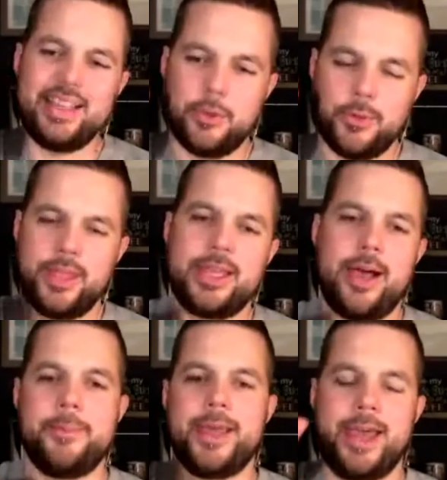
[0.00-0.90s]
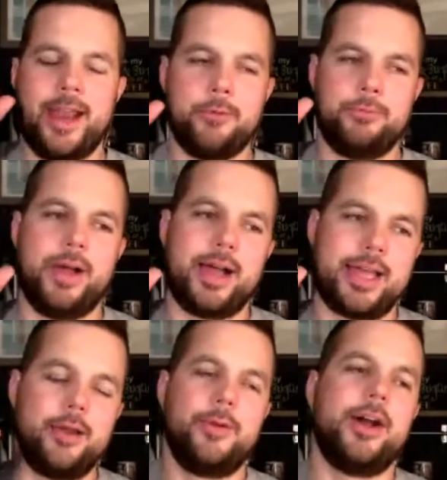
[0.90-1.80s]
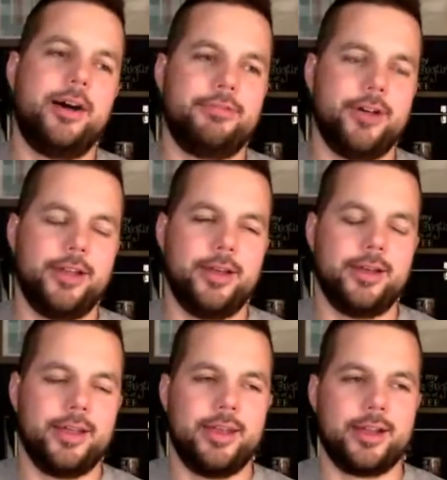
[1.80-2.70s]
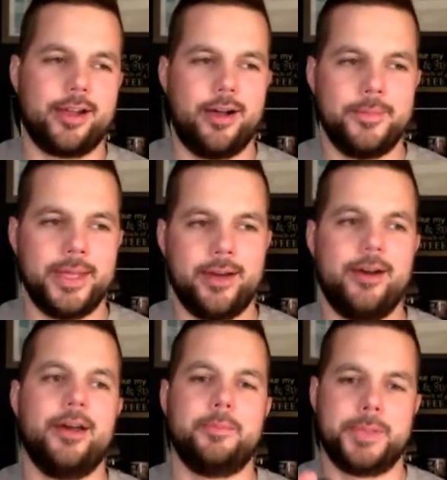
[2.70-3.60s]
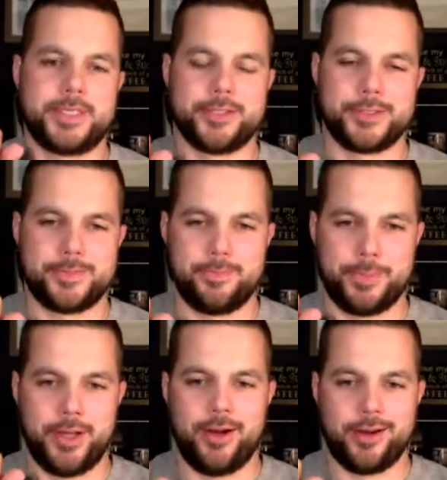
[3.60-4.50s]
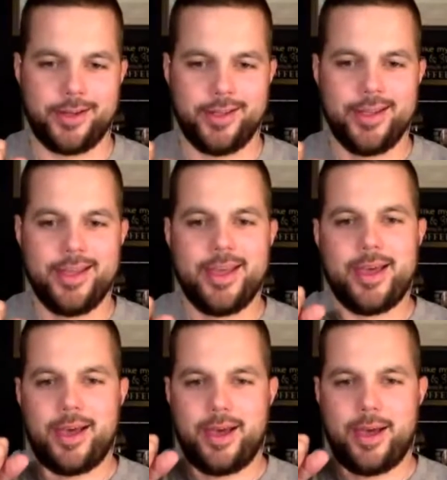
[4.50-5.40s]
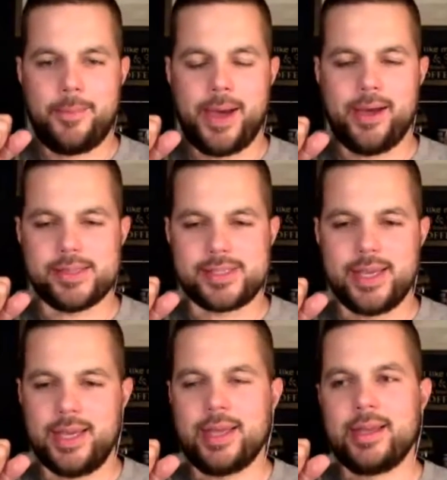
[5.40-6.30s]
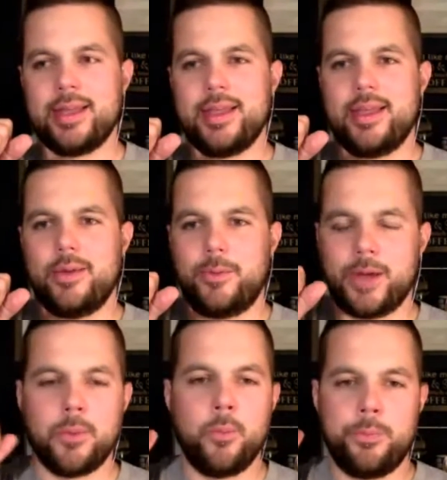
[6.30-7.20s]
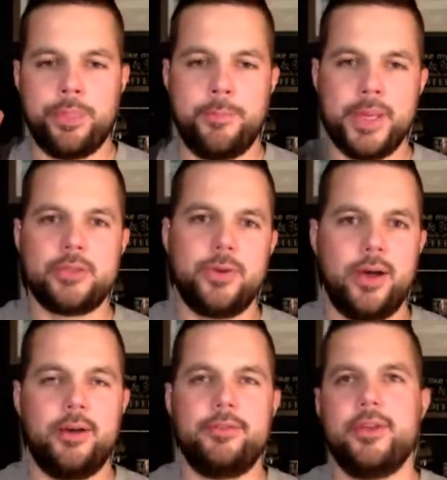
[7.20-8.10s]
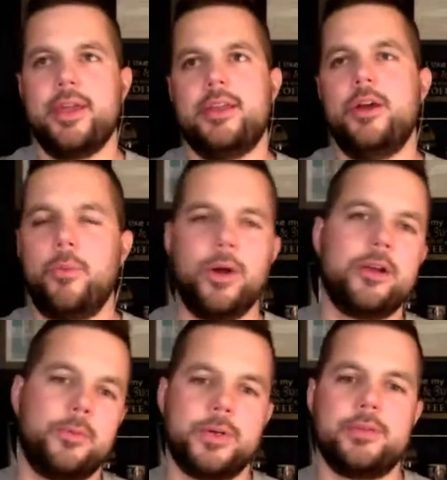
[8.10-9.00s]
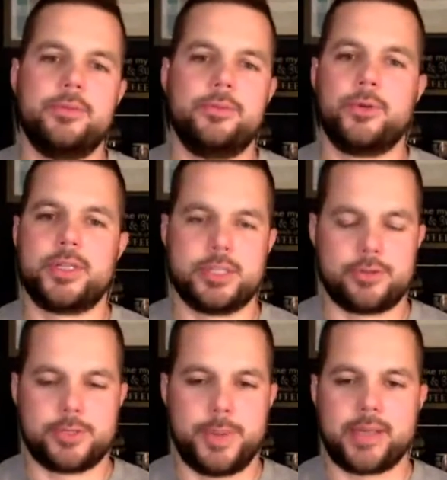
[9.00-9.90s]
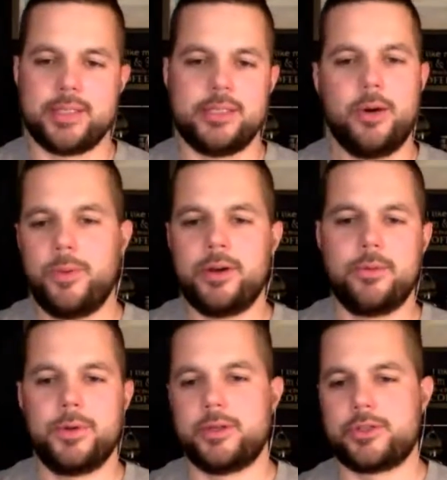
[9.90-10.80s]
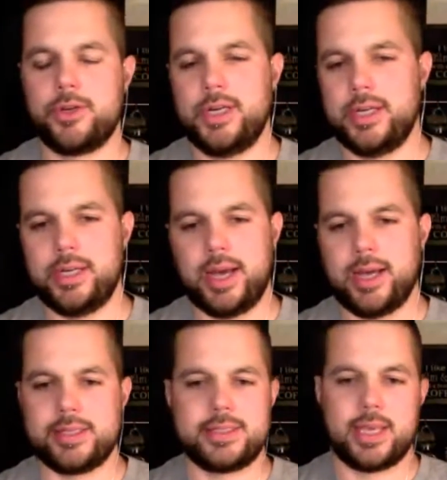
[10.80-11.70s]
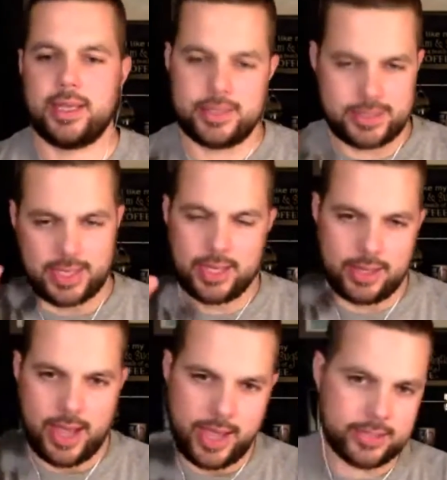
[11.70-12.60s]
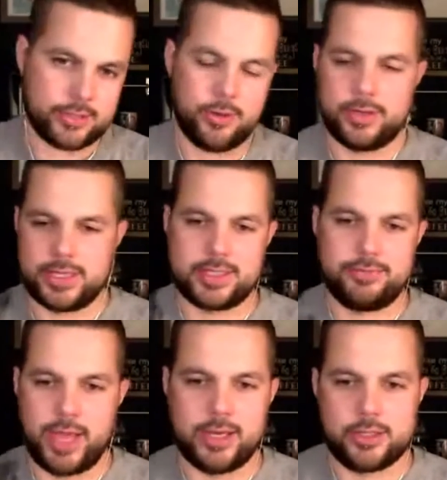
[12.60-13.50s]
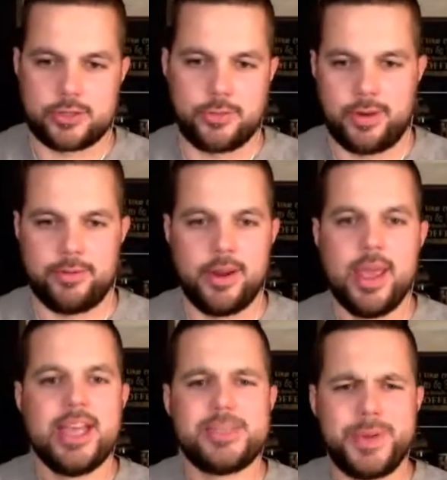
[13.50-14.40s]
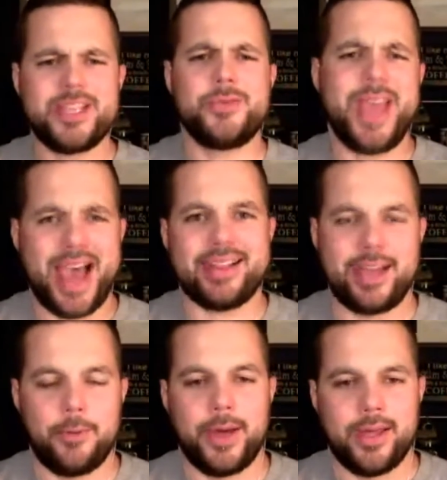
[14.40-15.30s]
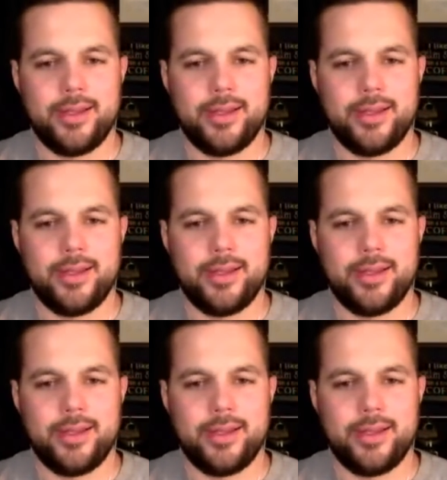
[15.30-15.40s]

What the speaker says: that really got me, and I kind of went off on a comment on Pistol's blog about saying, the Big 12, no wonder we're disrespected. No wonder we're treated as second class or disadvantaged or whatever. It's because we act that way.